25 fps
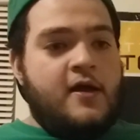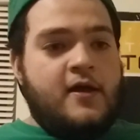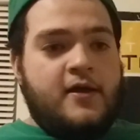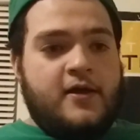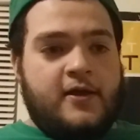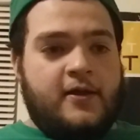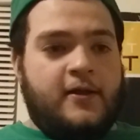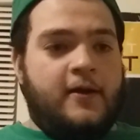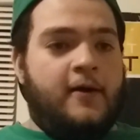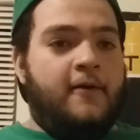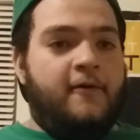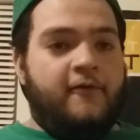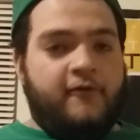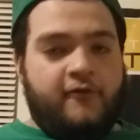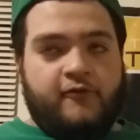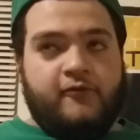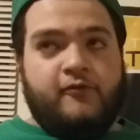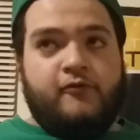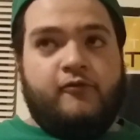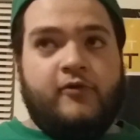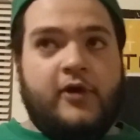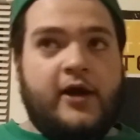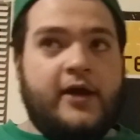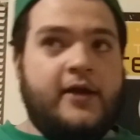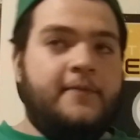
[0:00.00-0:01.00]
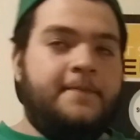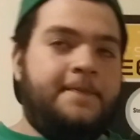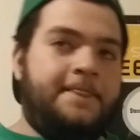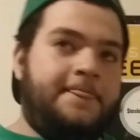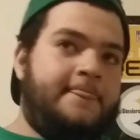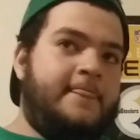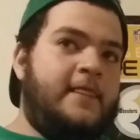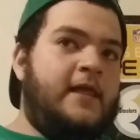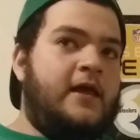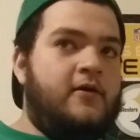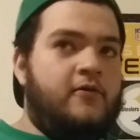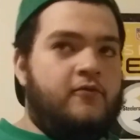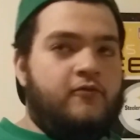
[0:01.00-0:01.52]
you know, right
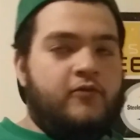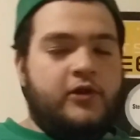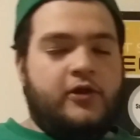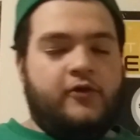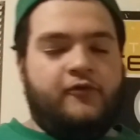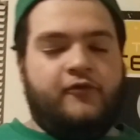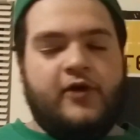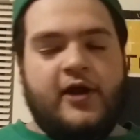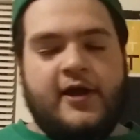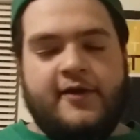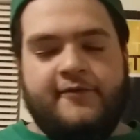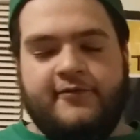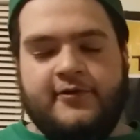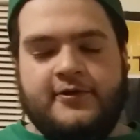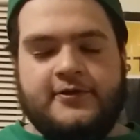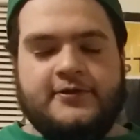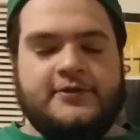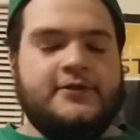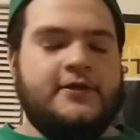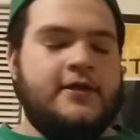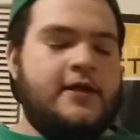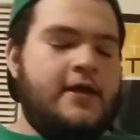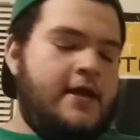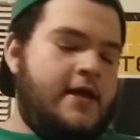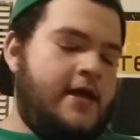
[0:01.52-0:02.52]
with the Ravens.